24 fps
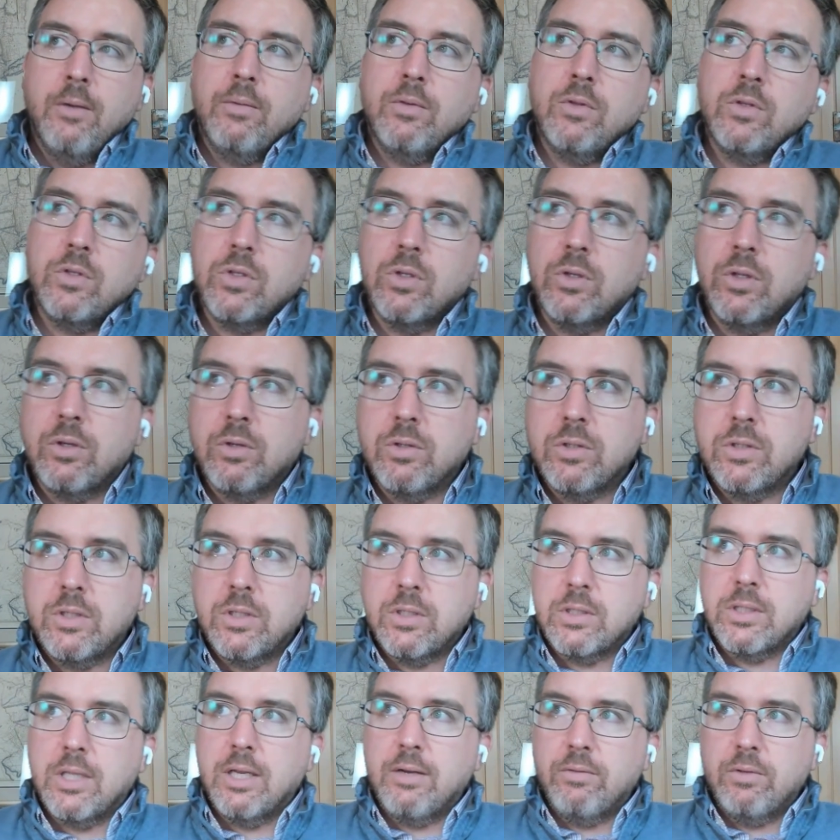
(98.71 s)
And so there's
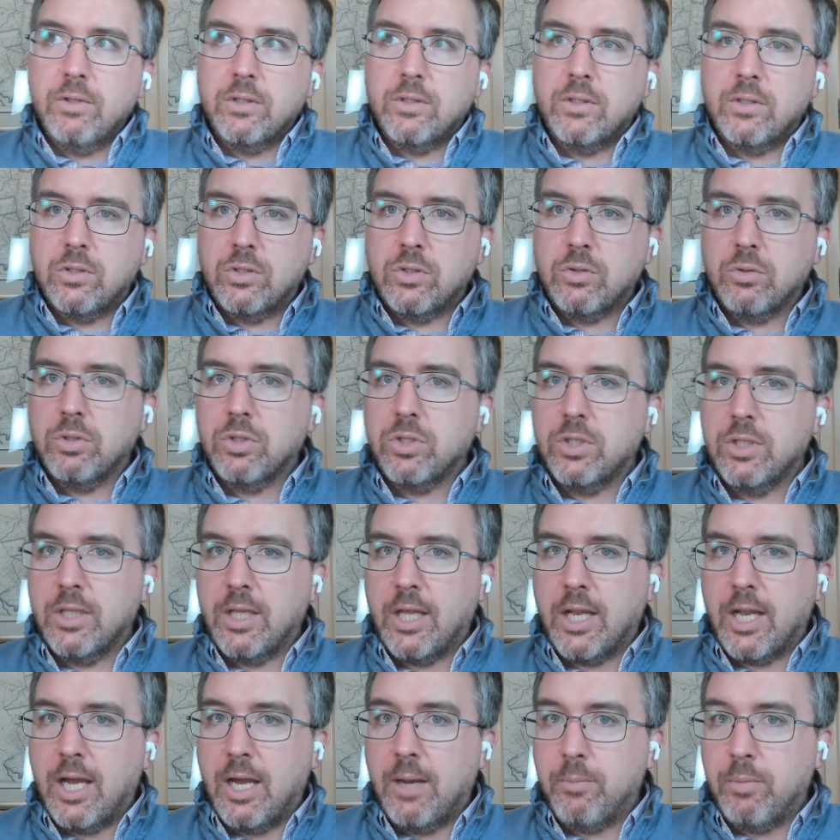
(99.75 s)
this level of distortion
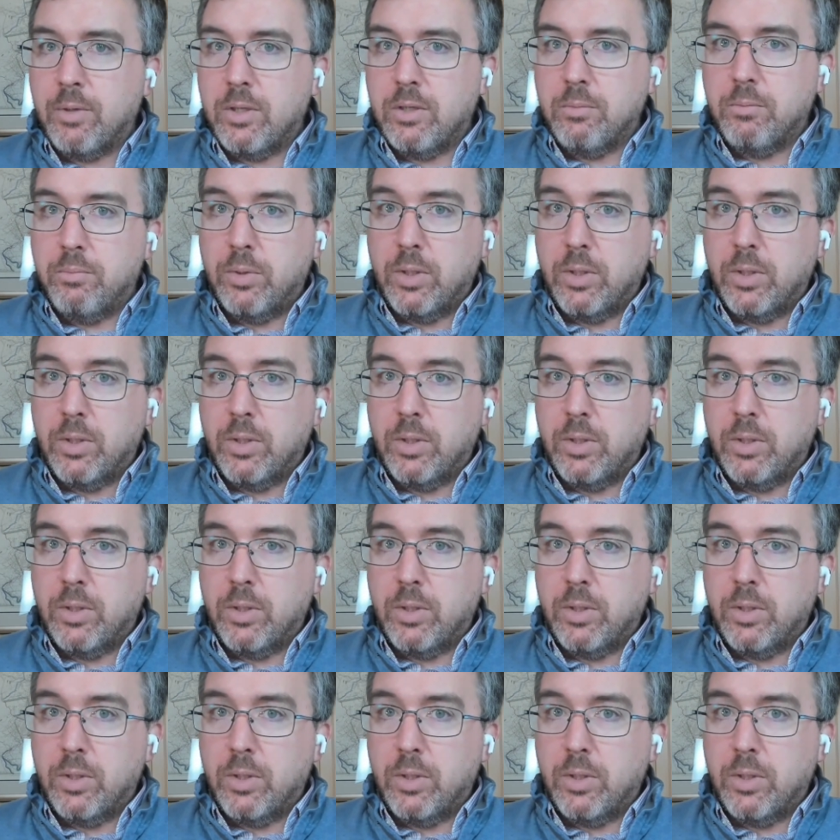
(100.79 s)
that happened